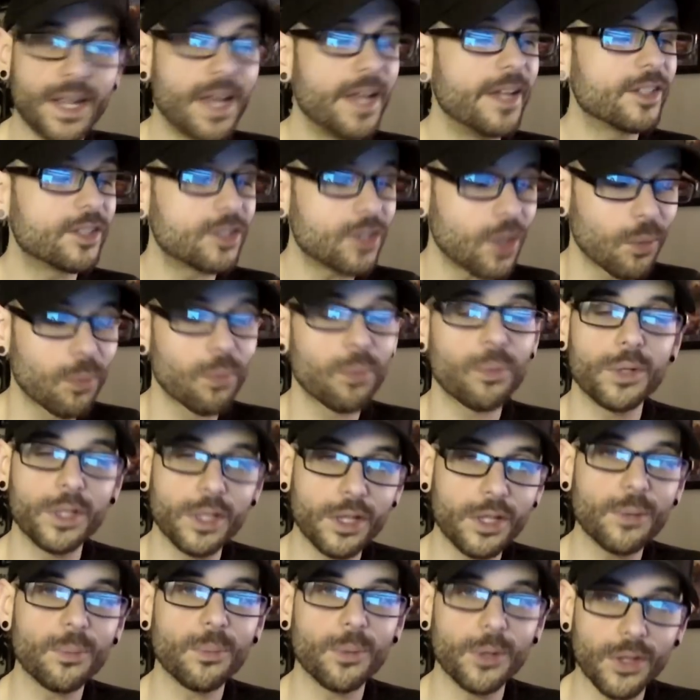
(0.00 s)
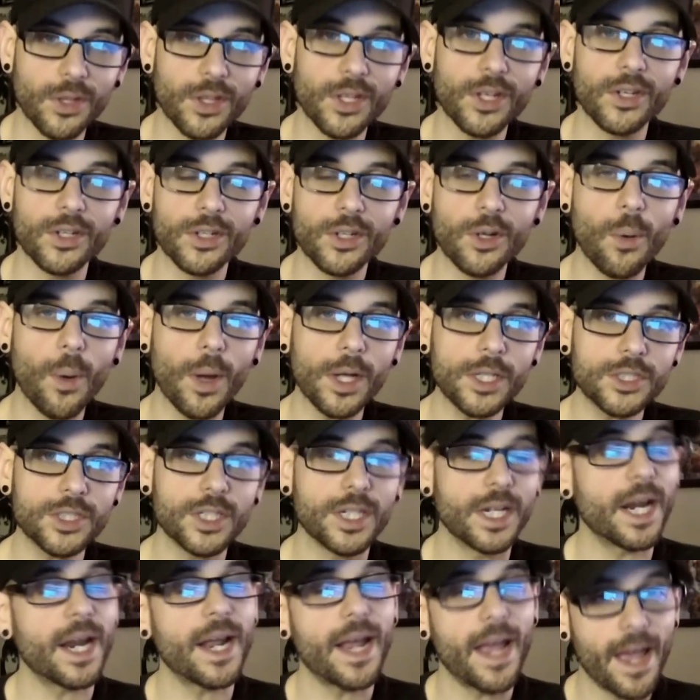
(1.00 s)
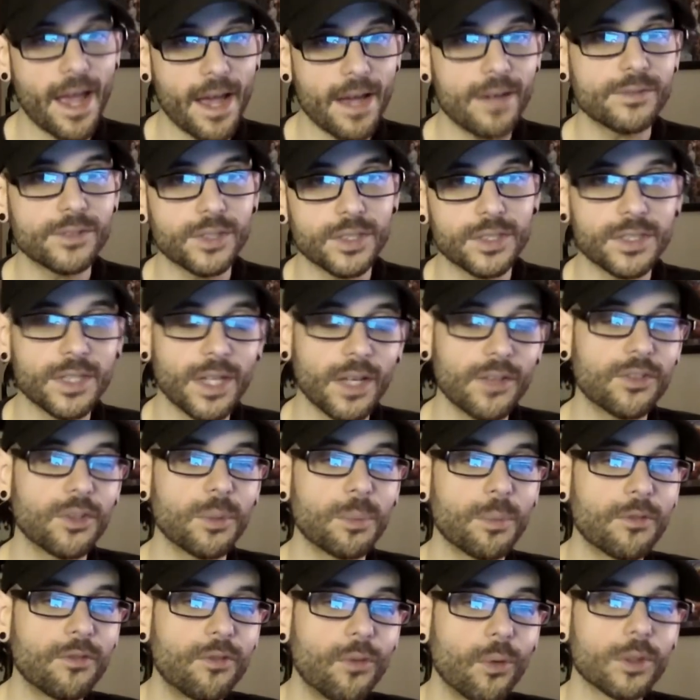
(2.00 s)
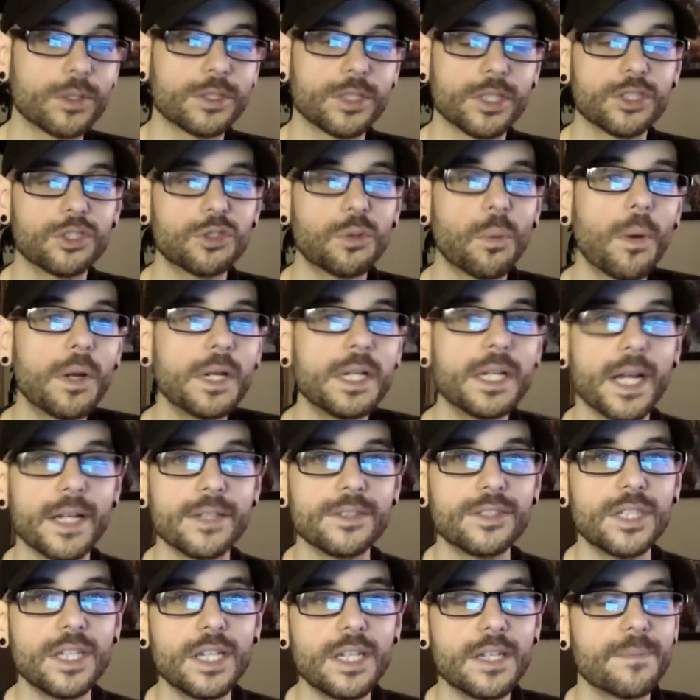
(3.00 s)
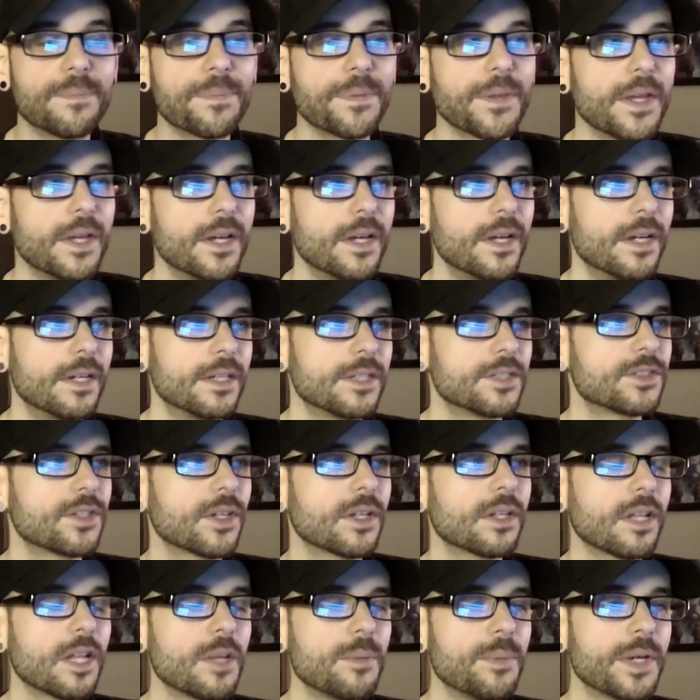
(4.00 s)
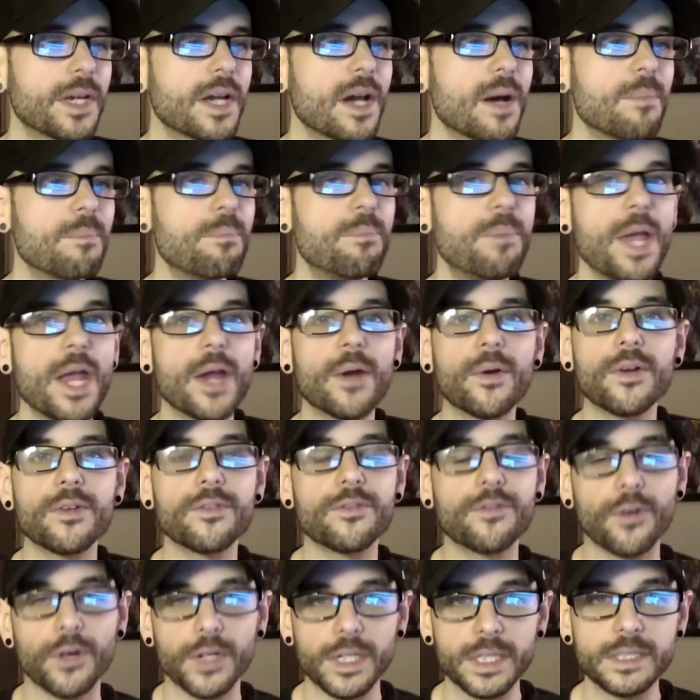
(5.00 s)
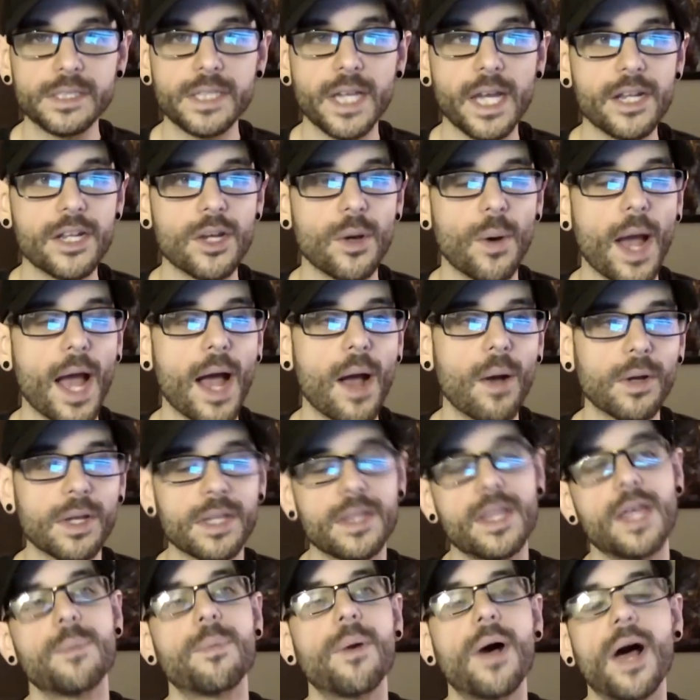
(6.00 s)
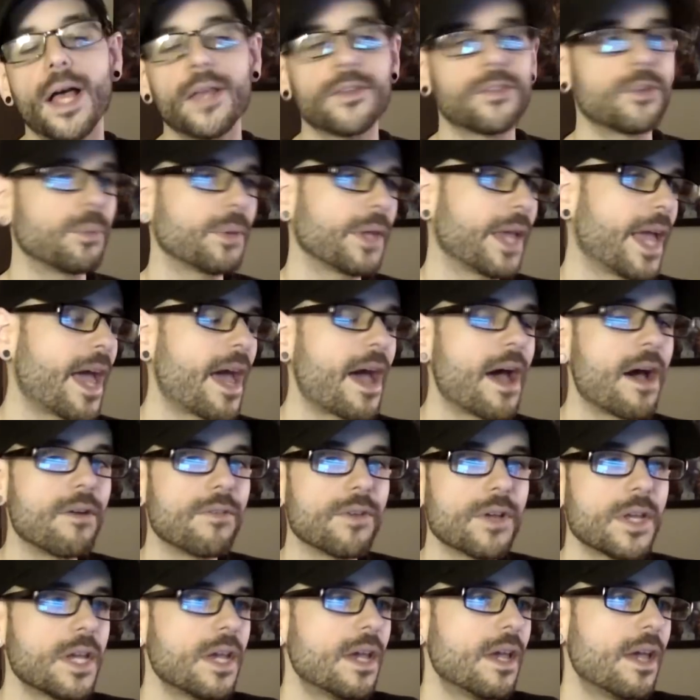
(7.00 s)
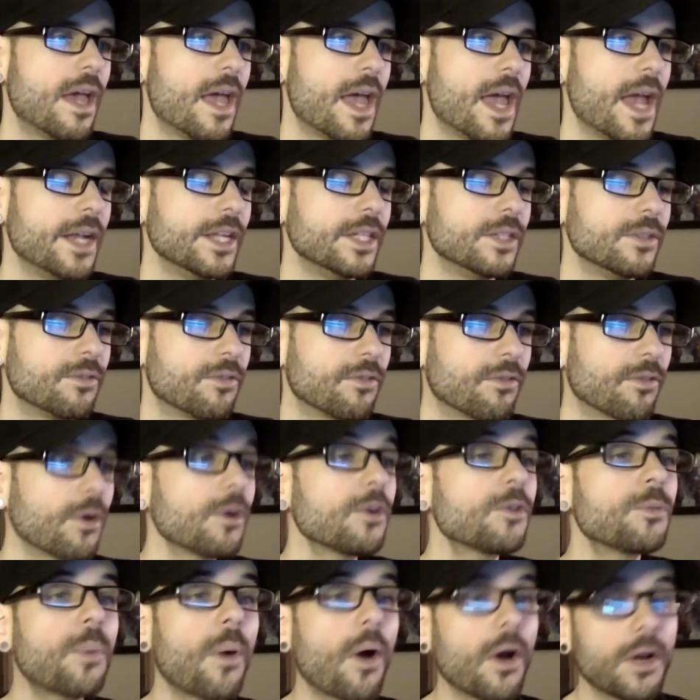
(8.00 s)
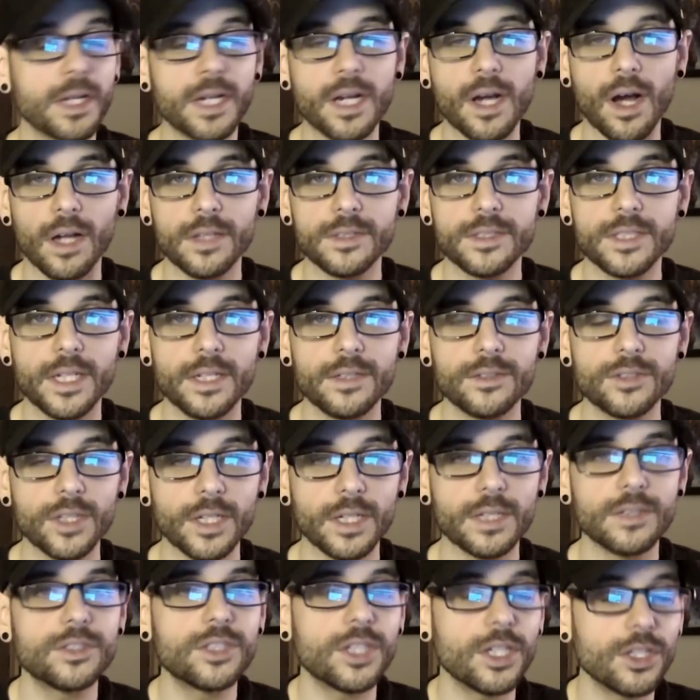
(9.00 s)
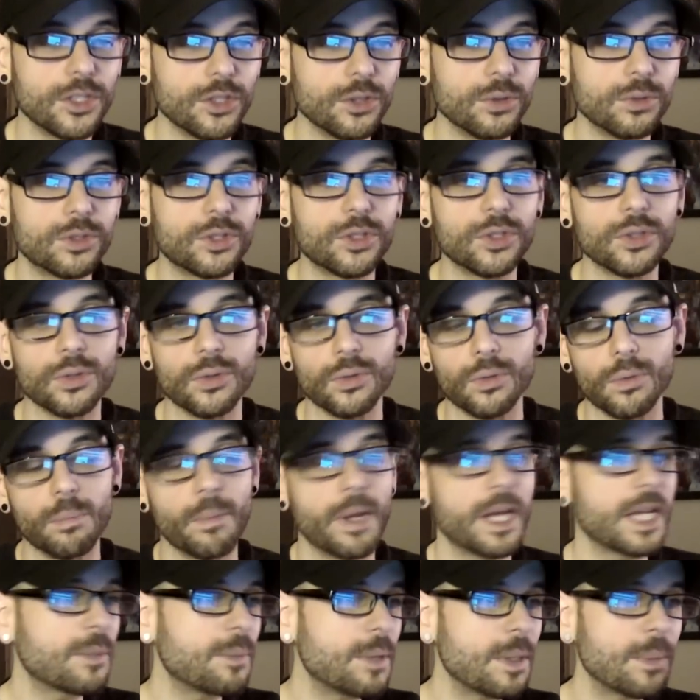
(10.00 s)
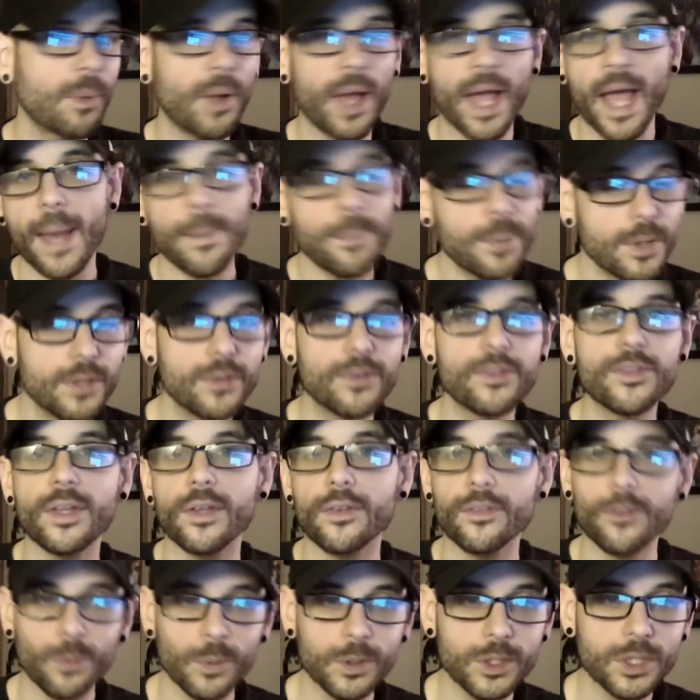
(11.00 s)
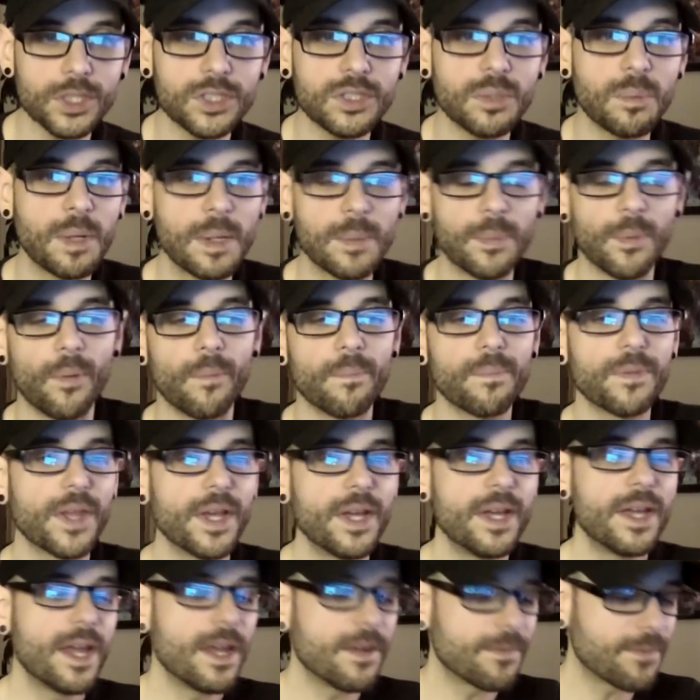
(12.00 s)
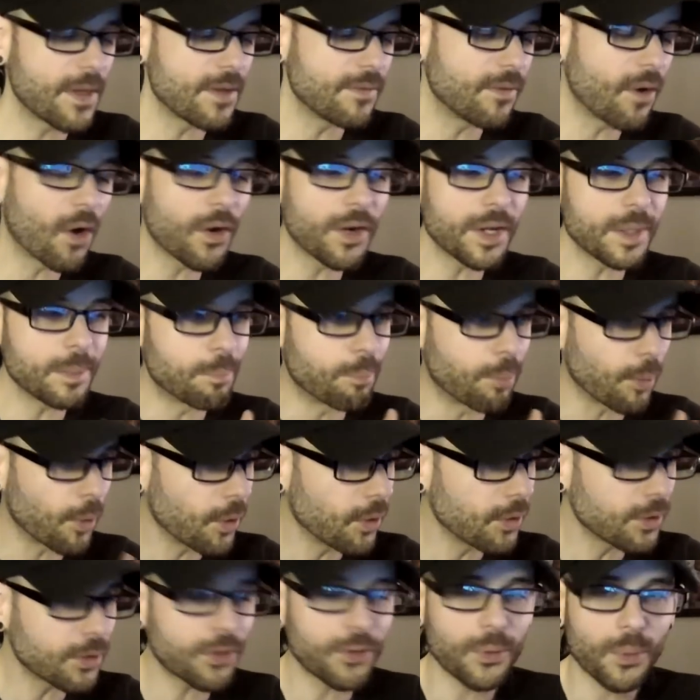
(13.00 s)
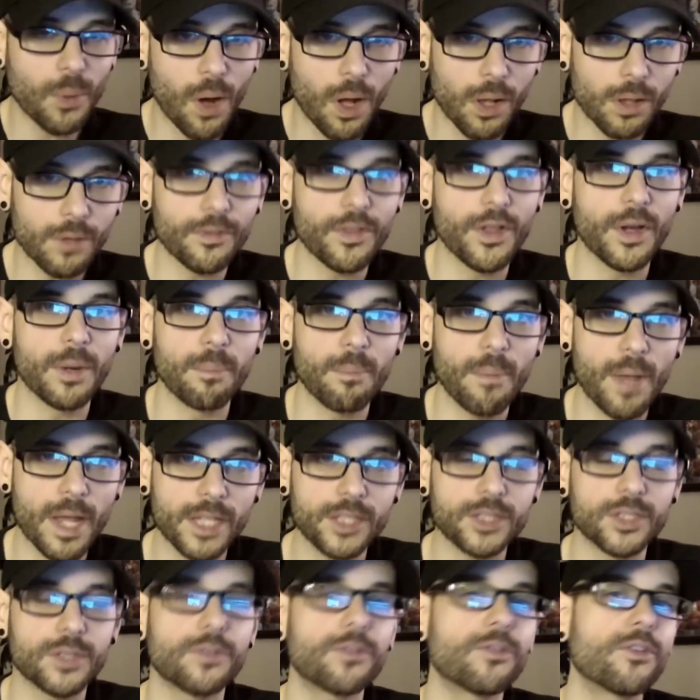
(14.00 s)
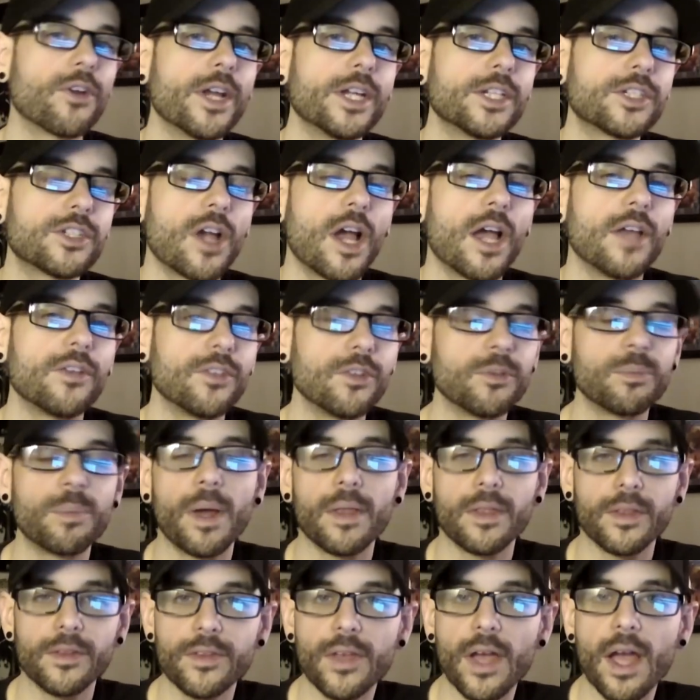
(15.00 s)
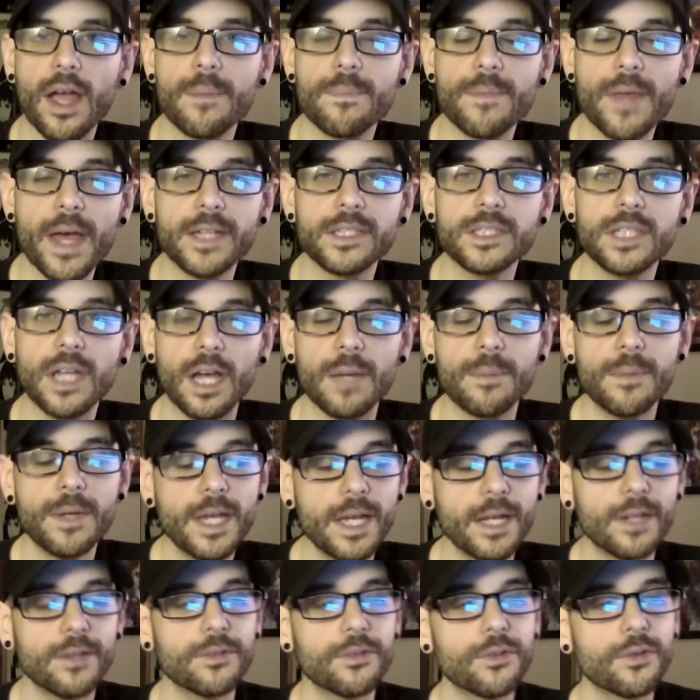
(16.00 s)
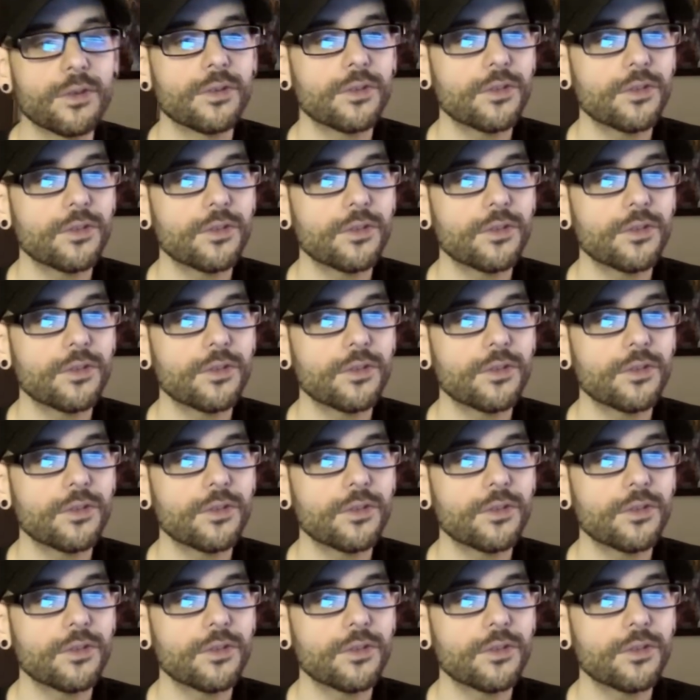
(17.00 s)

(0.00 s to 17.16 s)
It's a really, really good question, and I have discussed it before. Does twenty nineteen suddenly become barren for Nintendo? How can they possibly have any first-party content to continue to make people happy and sell Switches to people if they've already burned through all of their major franchises by the time that time hits?